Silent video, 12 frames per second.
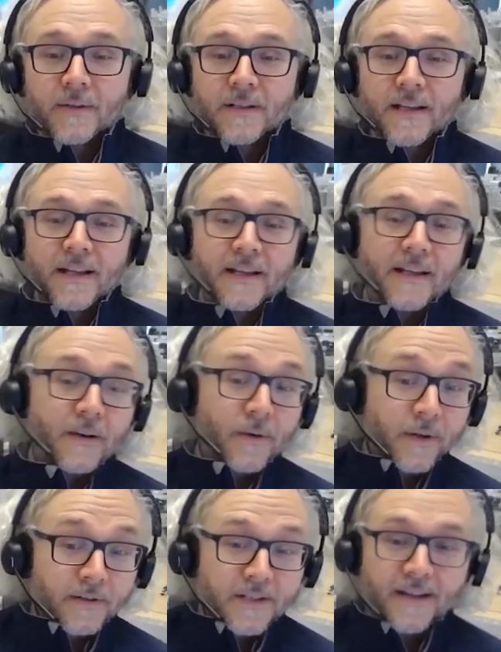looking at the
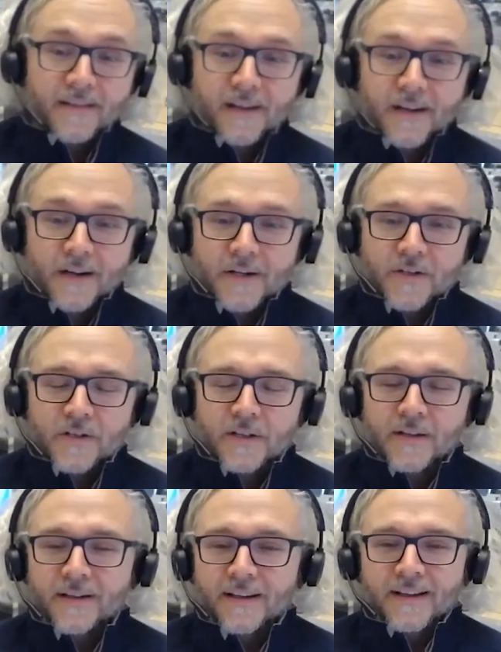oil side of the equation.